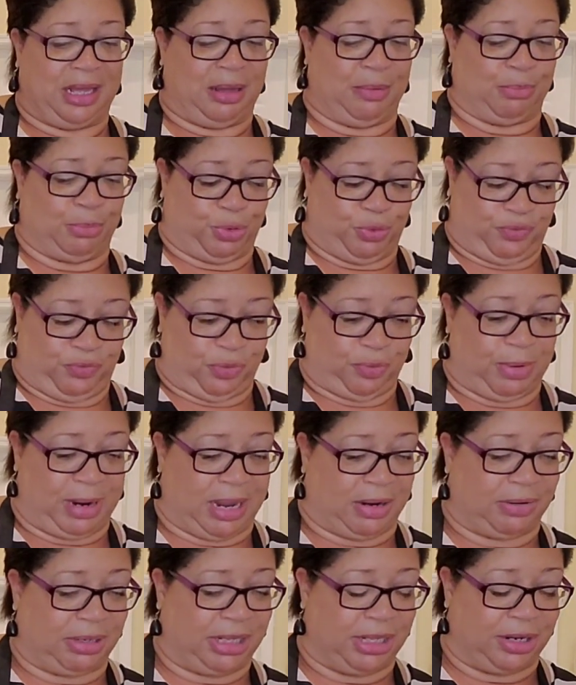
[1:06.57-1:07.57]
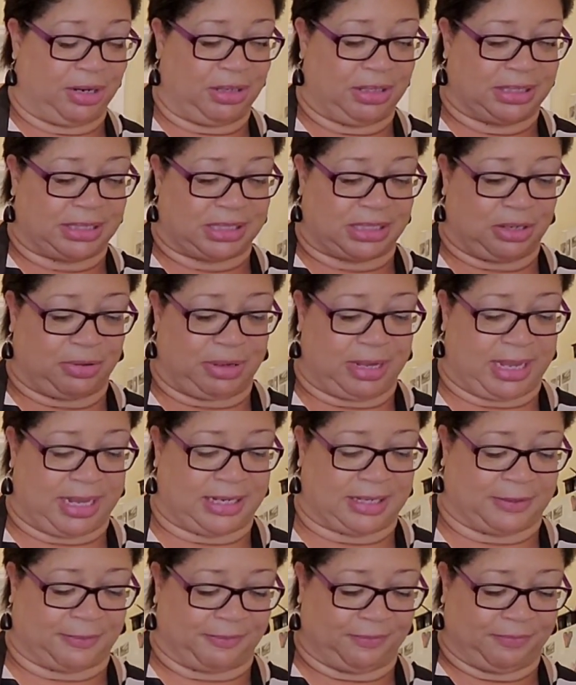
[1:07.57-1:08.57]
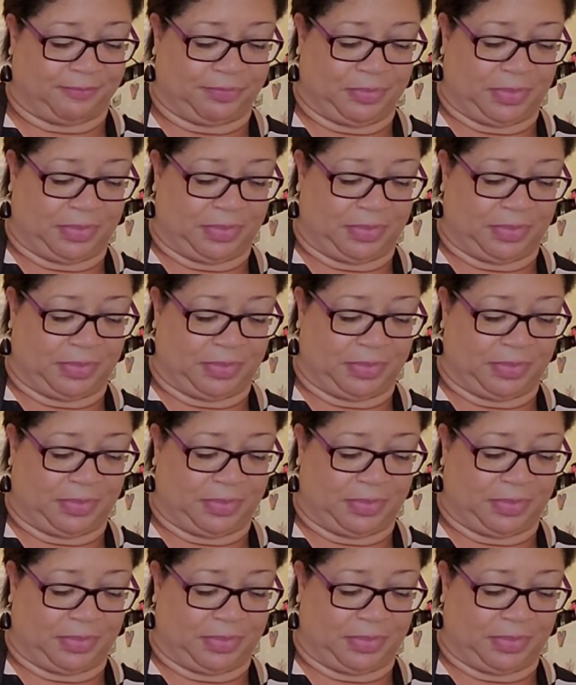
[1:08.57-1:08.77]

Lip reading: move around here. Let's go ahead and